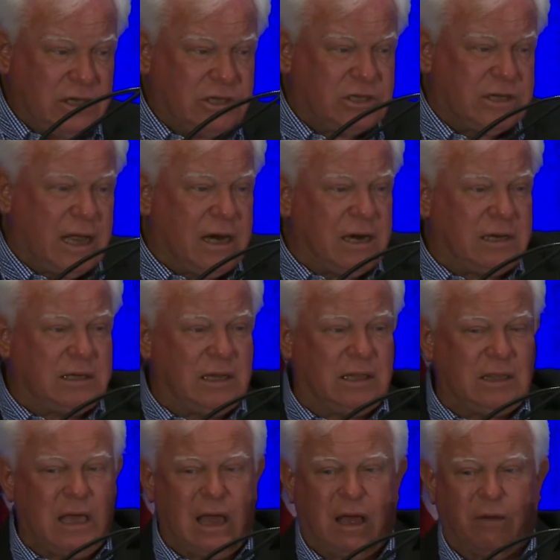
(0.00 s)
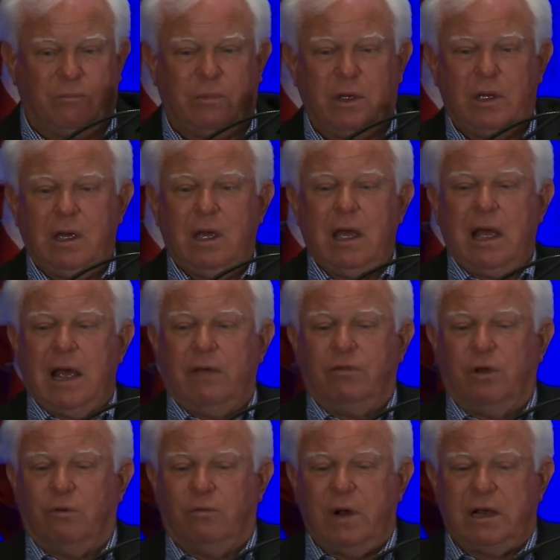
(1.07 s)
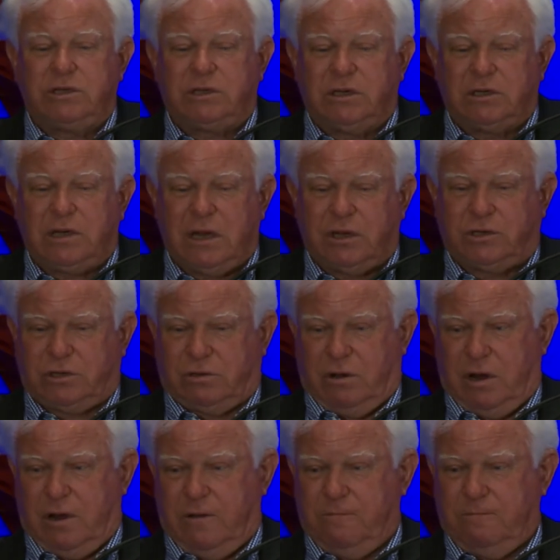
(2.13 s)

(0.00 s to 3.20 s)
sent it to them, and the rest is history.